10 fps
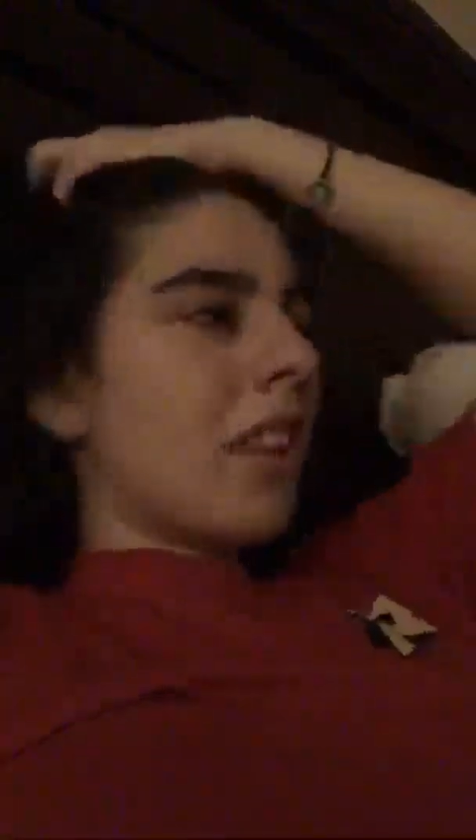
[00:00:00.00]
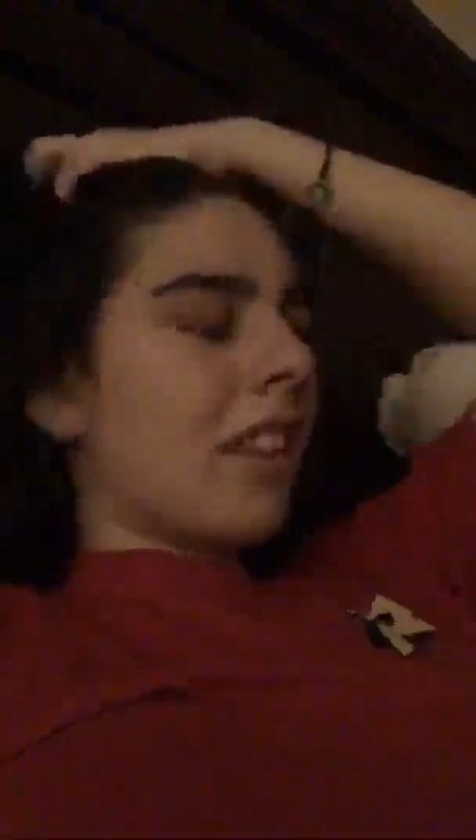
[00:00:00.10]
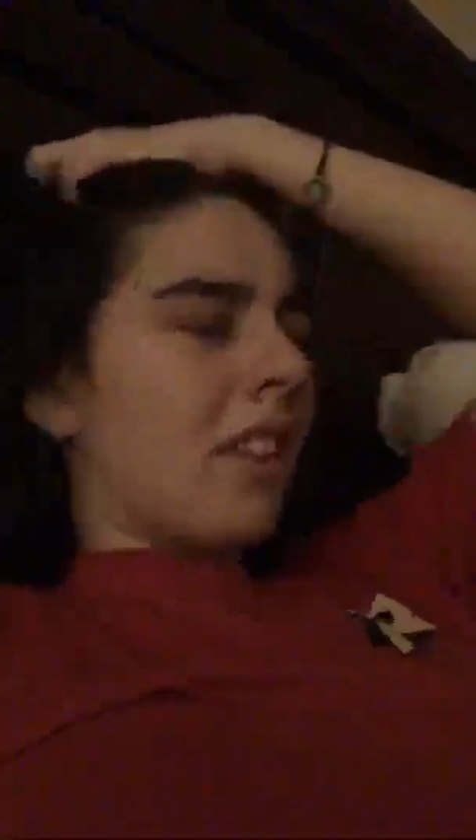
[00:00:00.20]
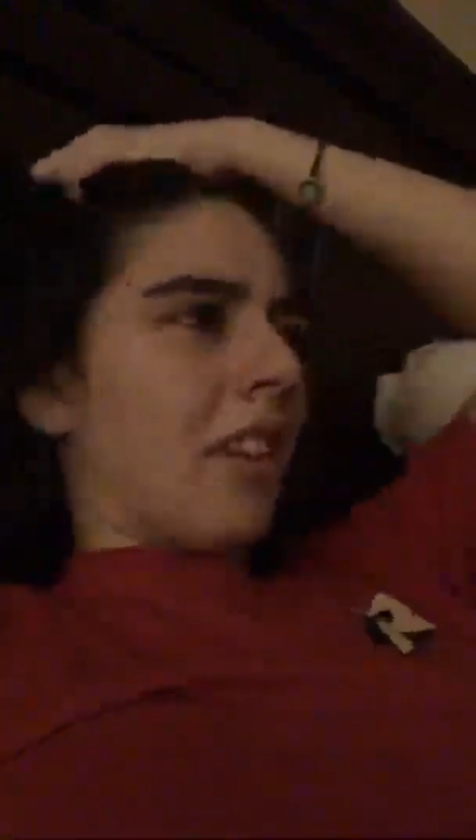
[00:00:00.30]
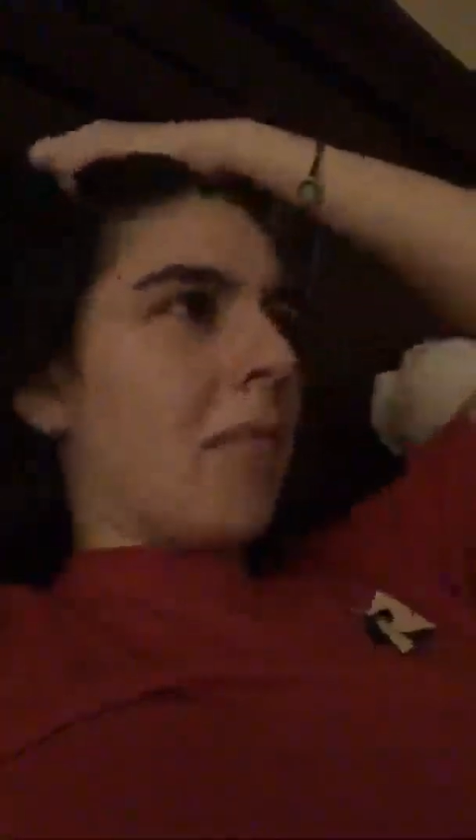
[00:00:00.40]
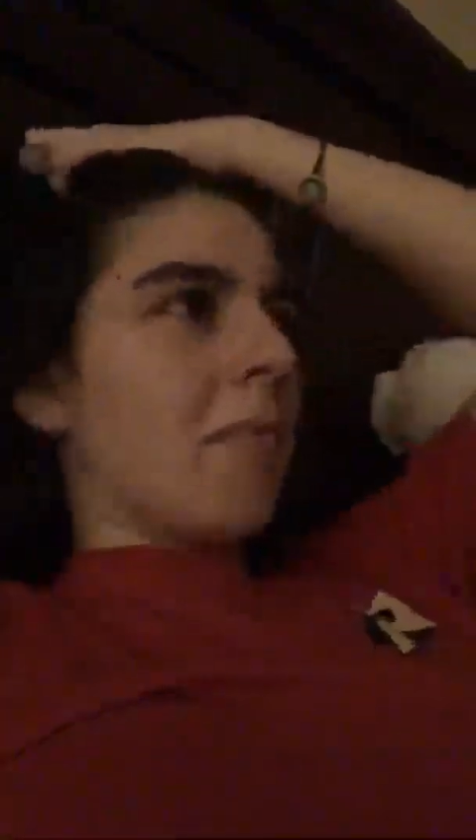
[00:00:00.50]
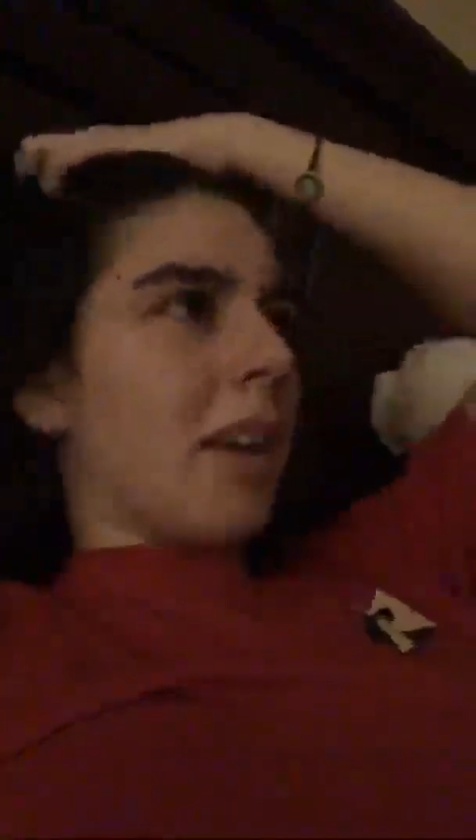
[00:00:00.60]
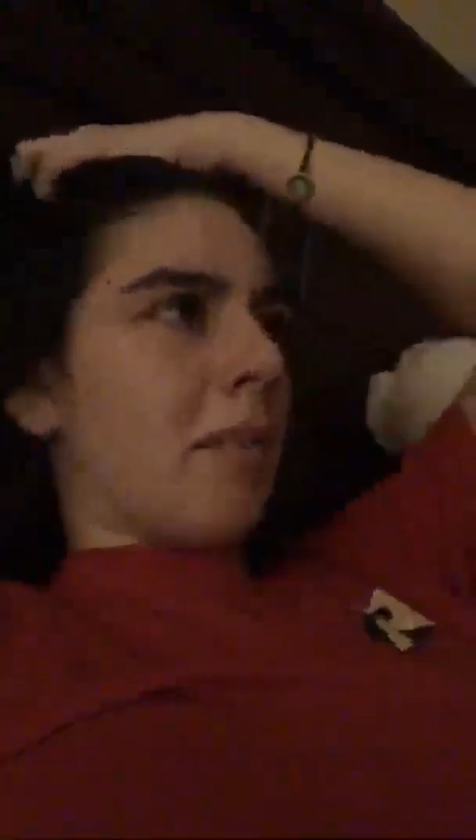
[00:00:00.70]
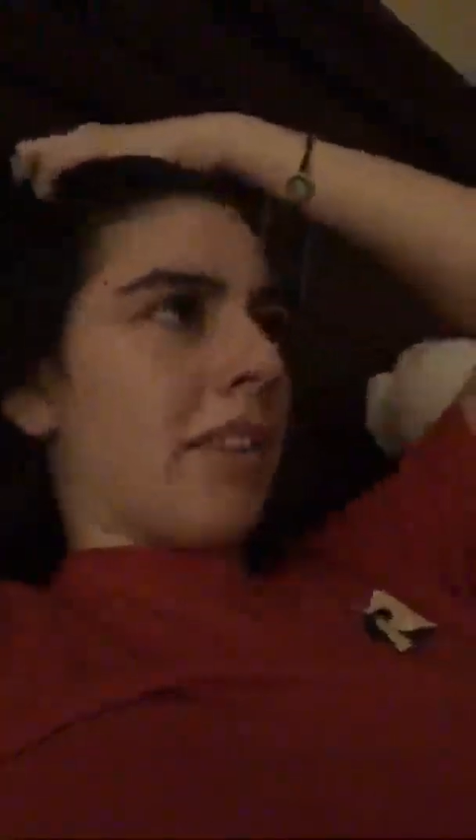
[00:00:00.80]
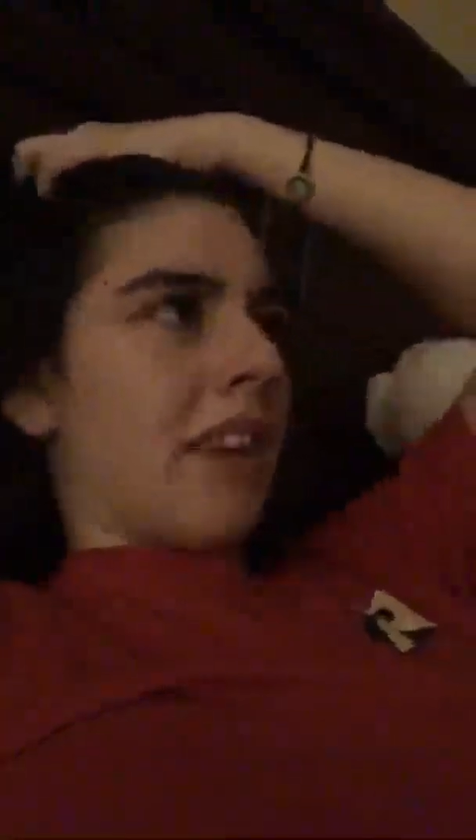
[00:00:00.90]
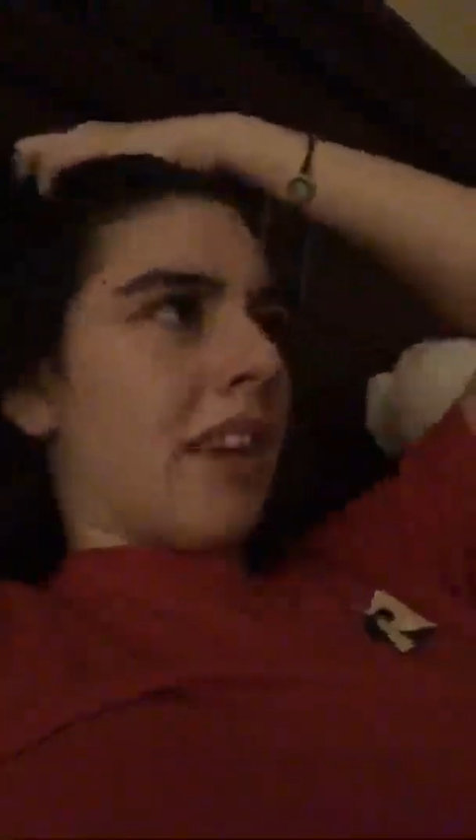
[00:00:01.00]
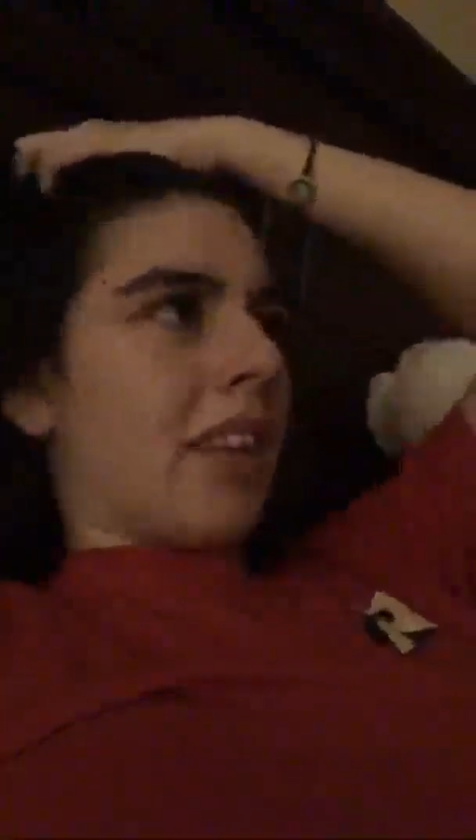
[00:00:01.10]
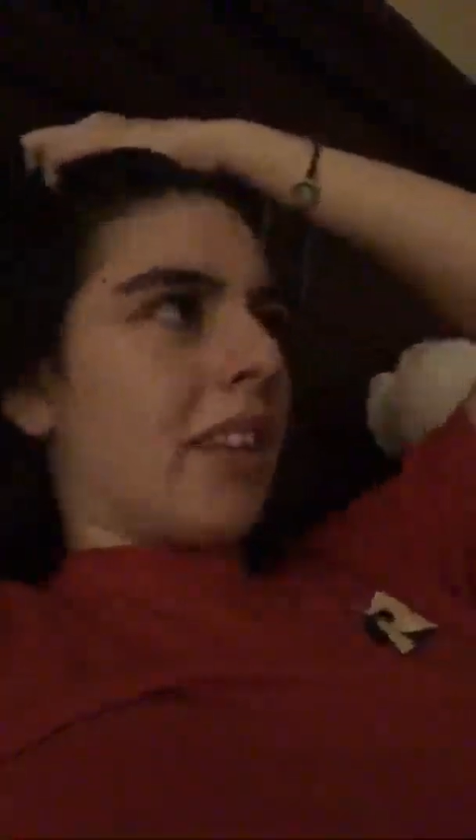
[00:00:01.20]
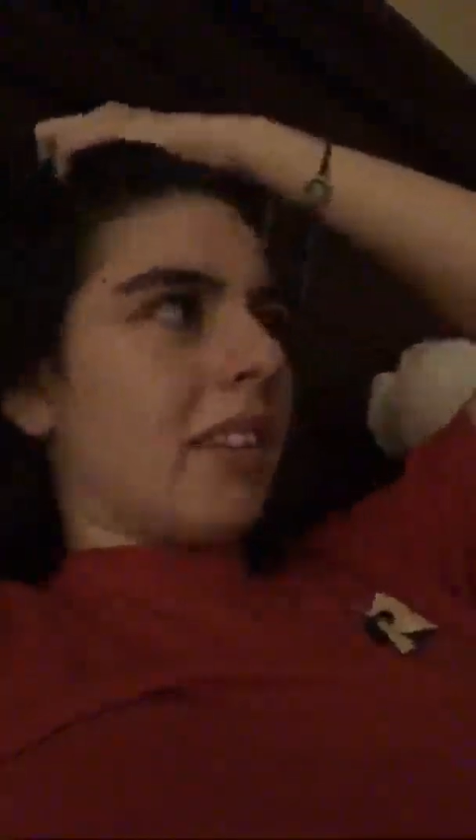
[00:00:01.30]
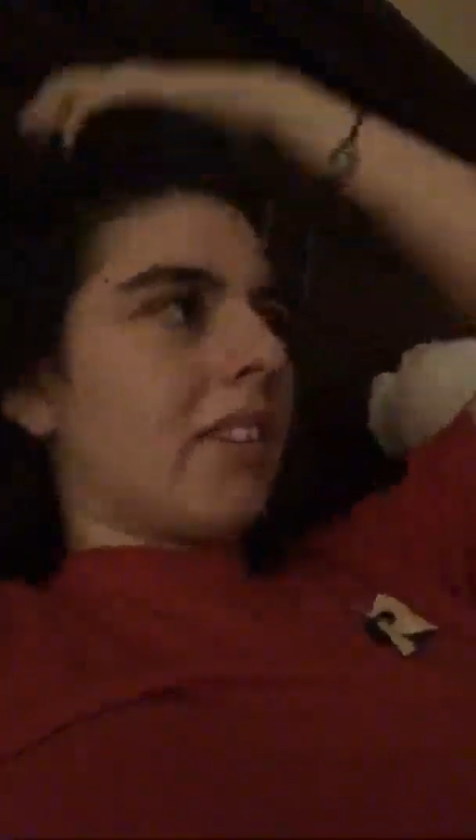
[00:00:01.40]
Her name might have been
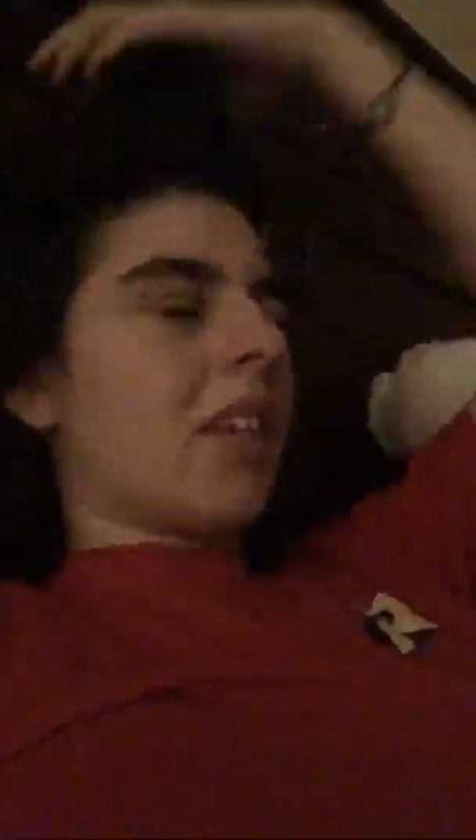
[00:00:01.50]
Kayla.